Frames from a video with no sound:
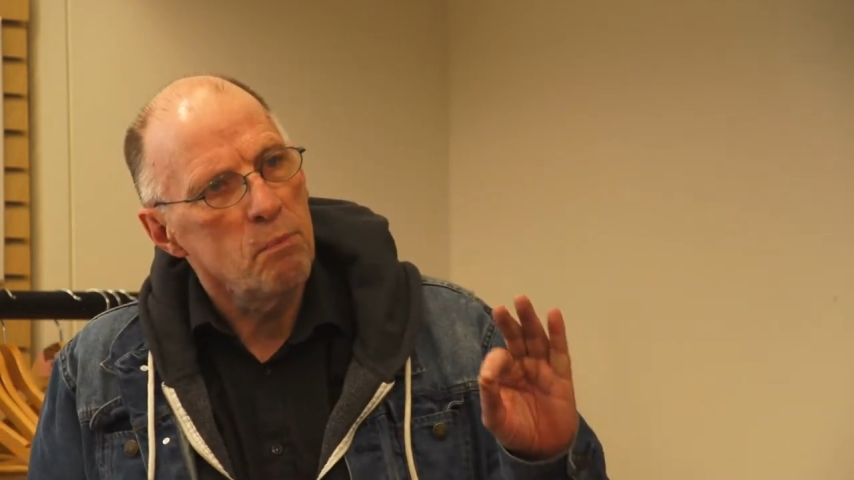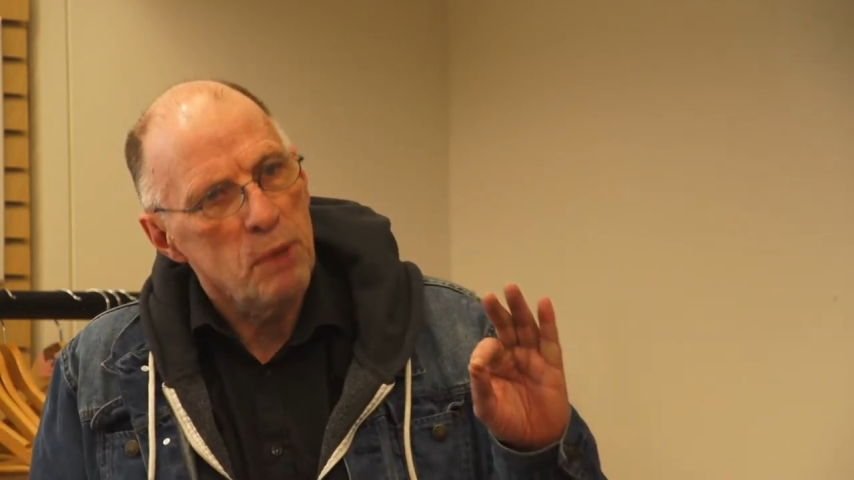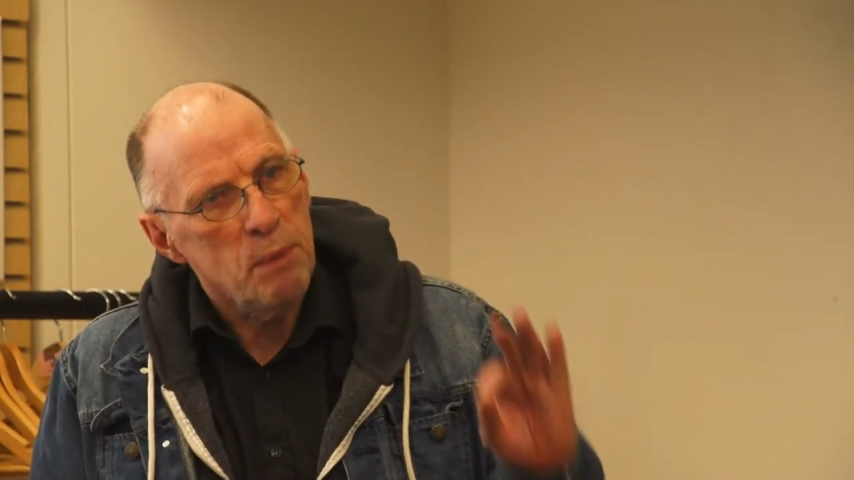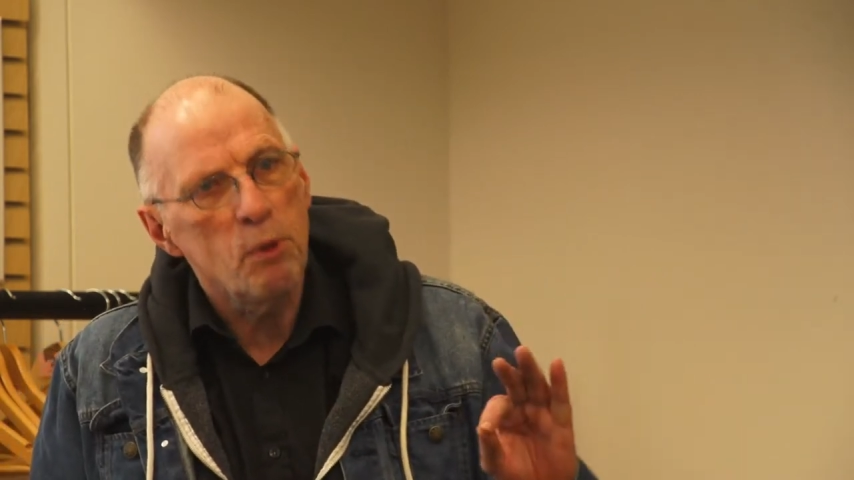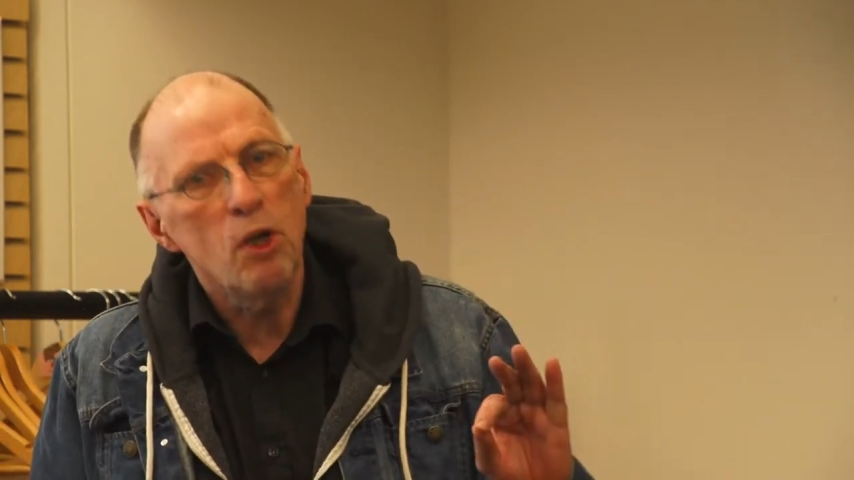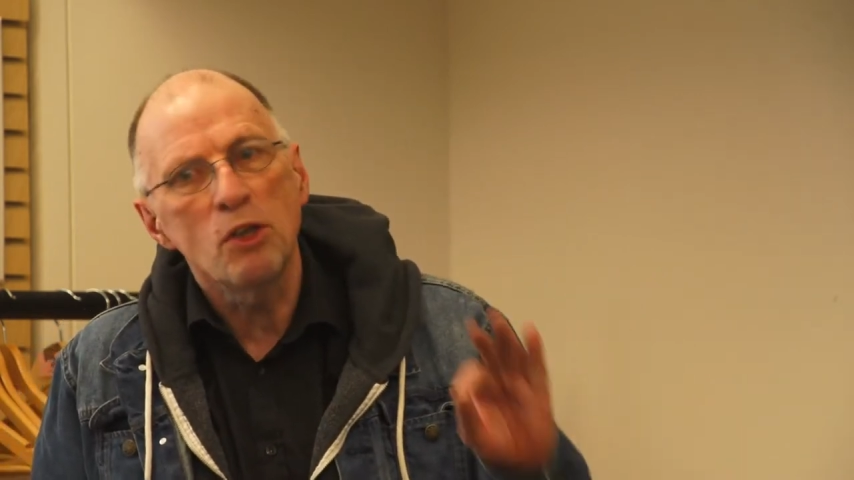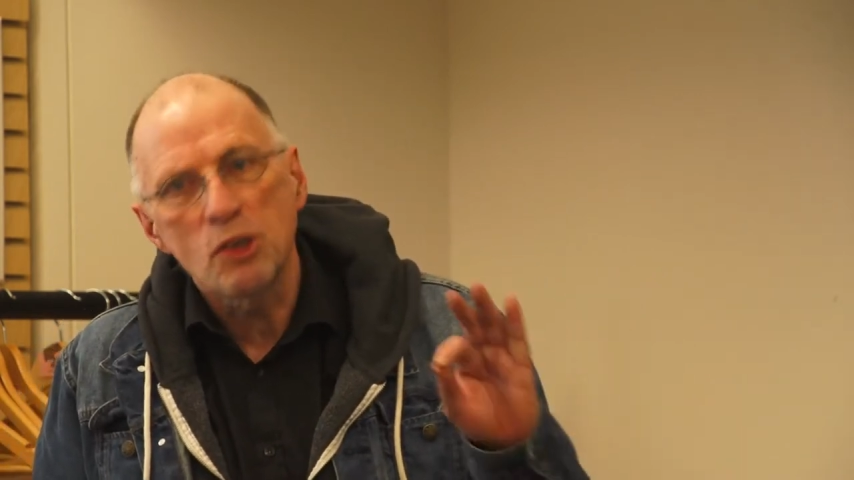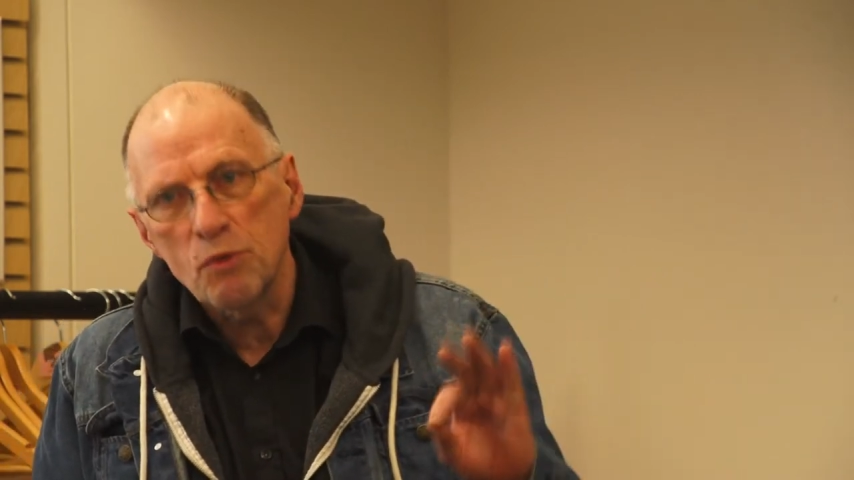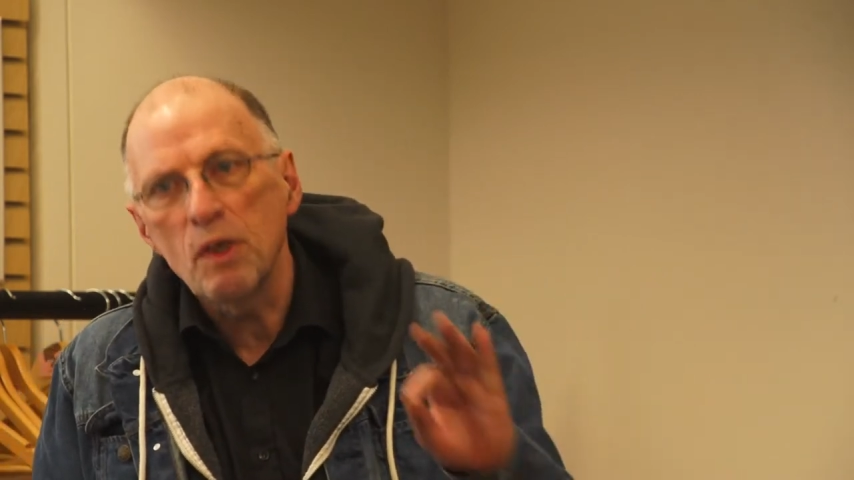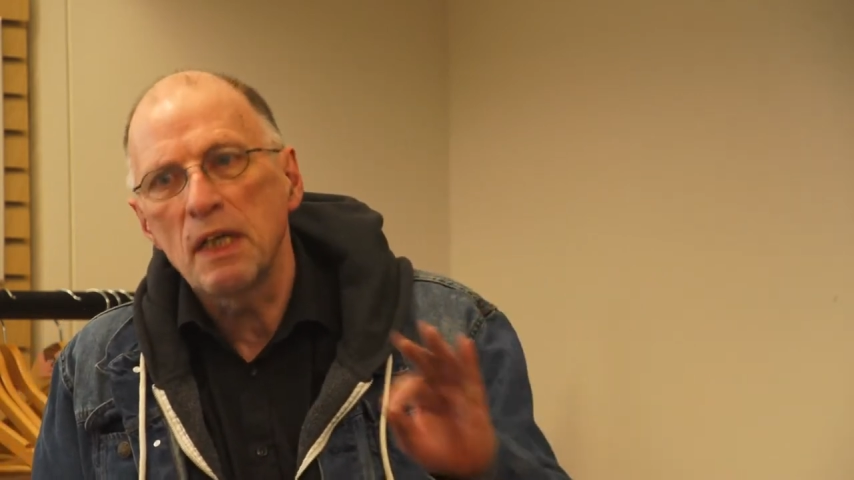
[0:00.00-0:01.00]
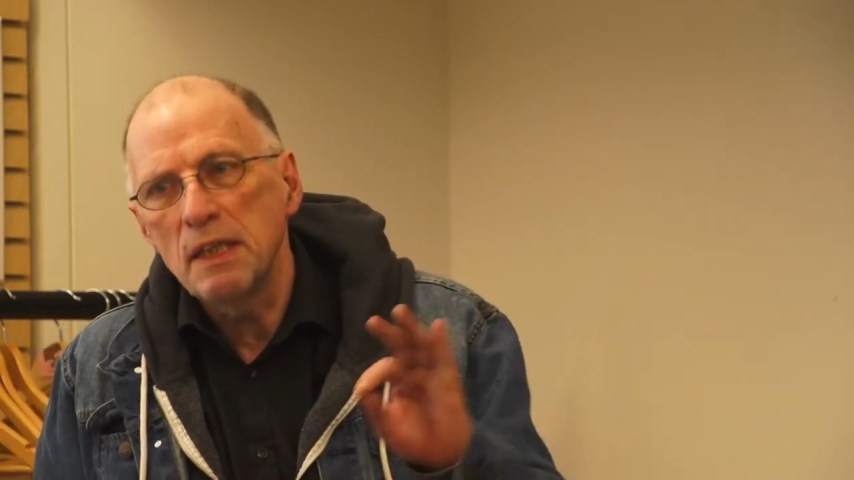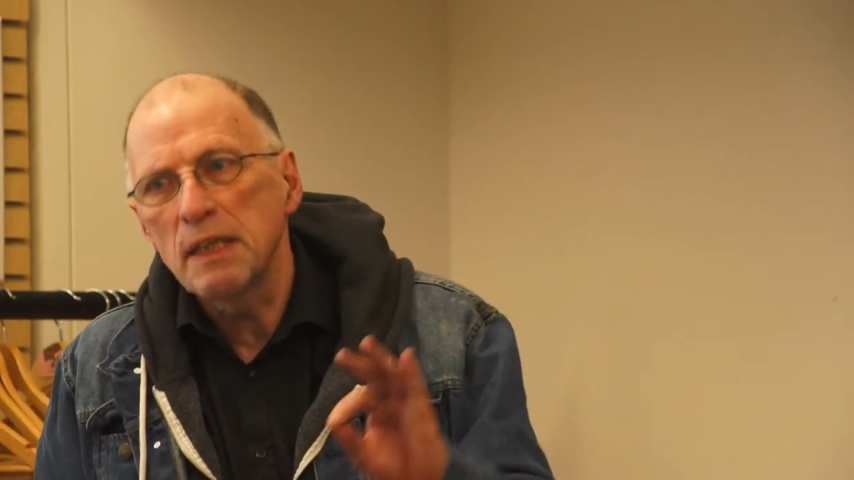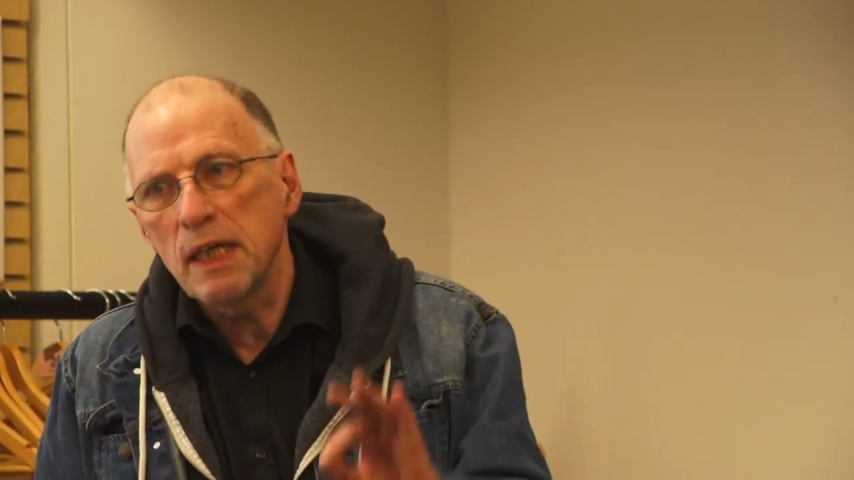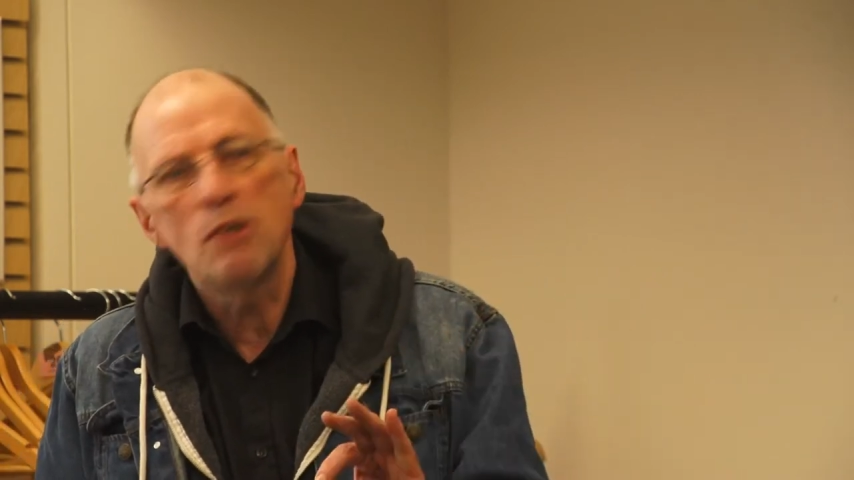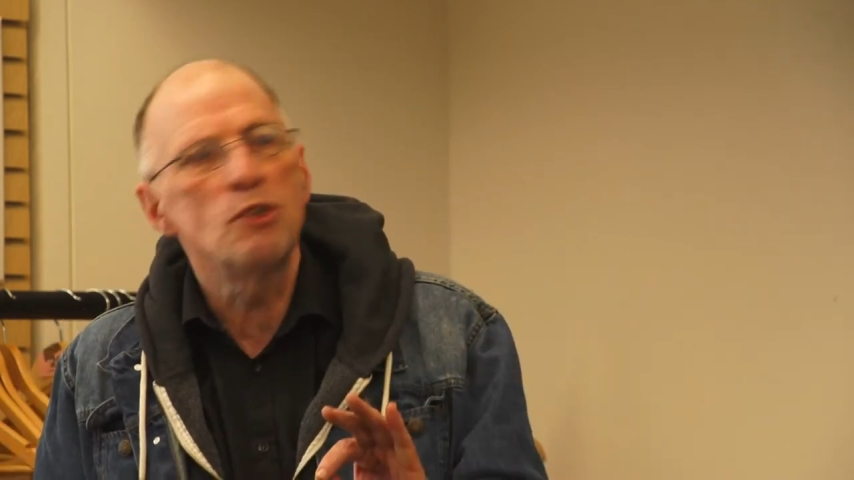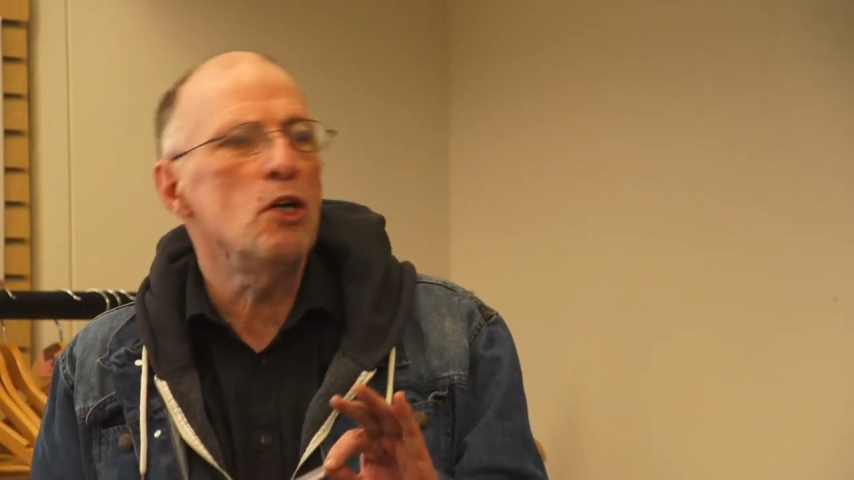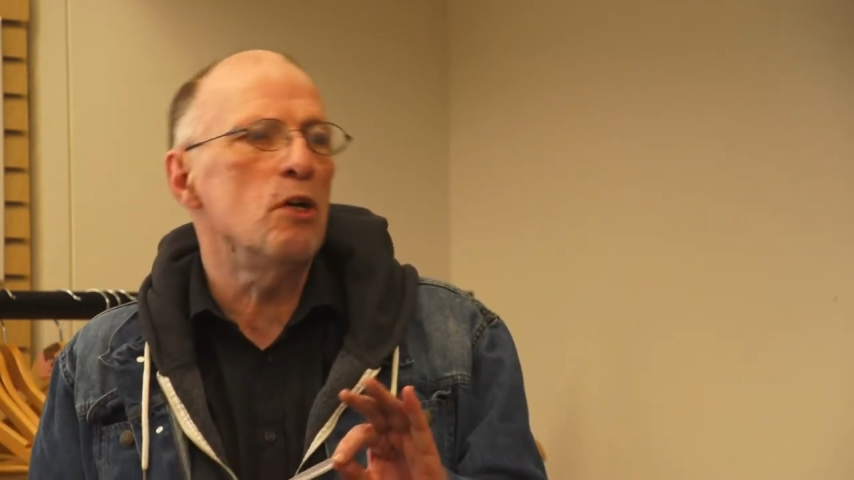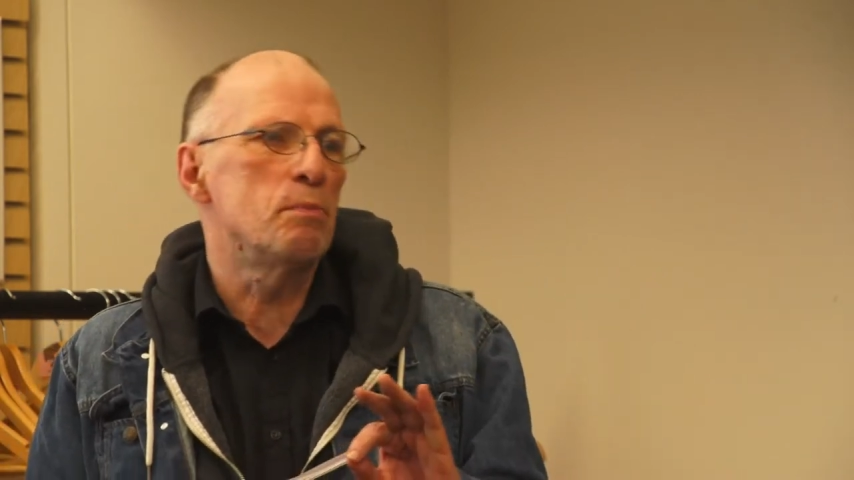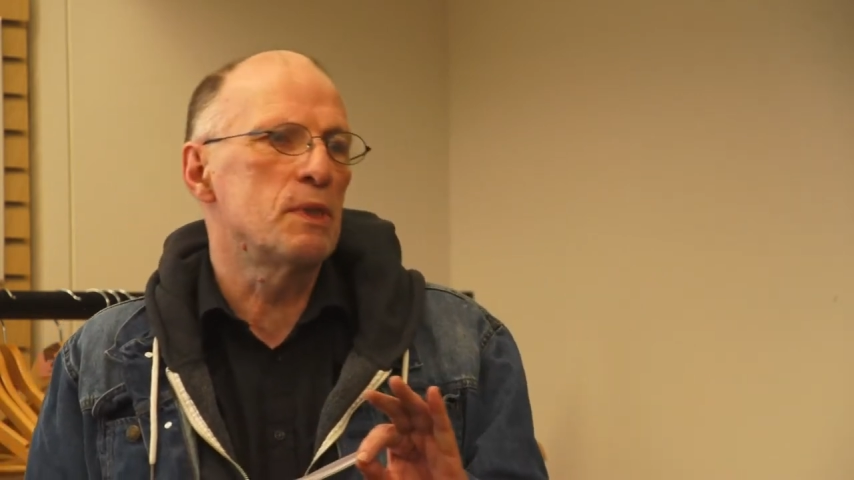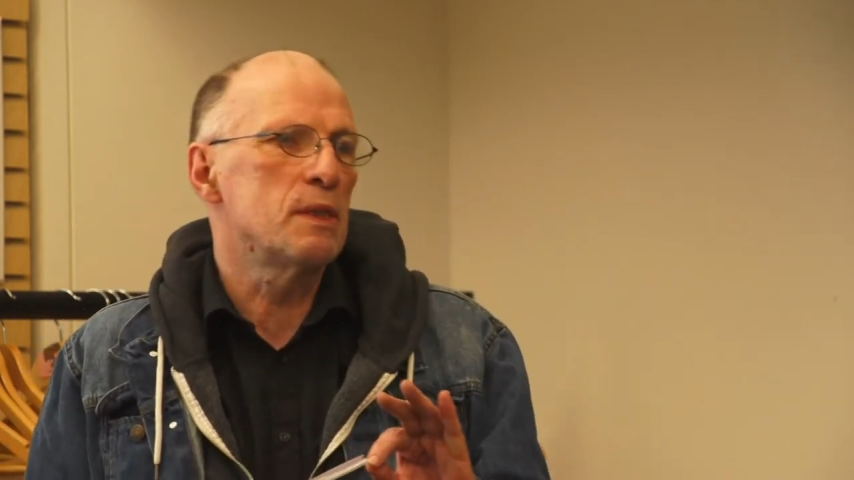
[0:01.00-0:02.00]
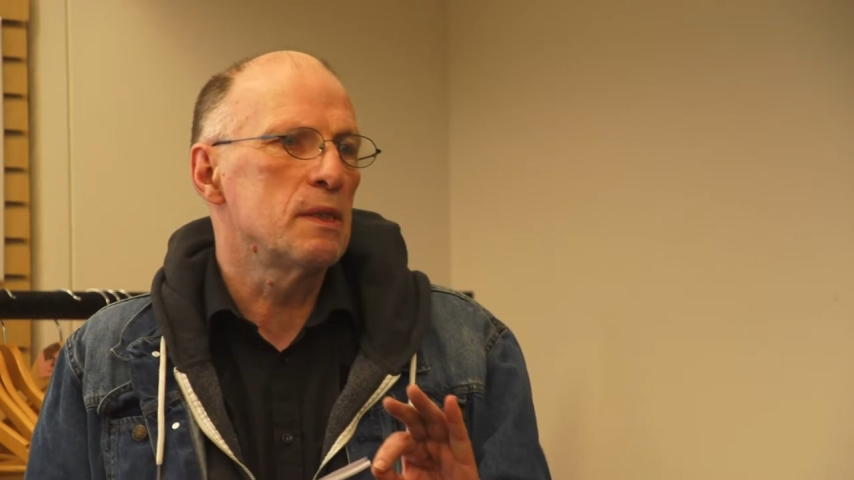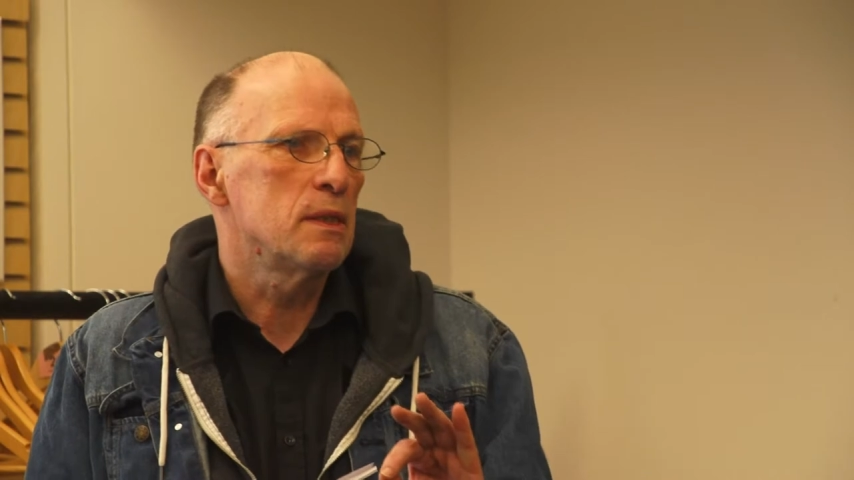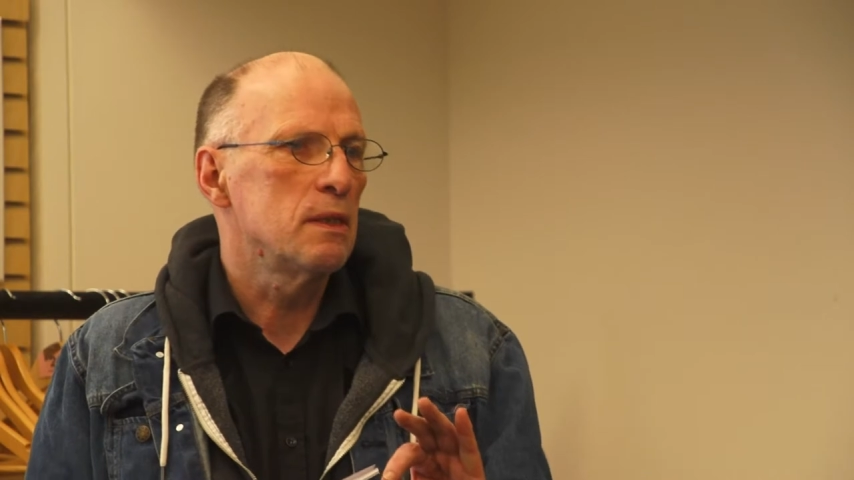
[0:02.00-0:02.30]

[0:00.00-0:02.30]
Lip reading: people are struggling to get jobs.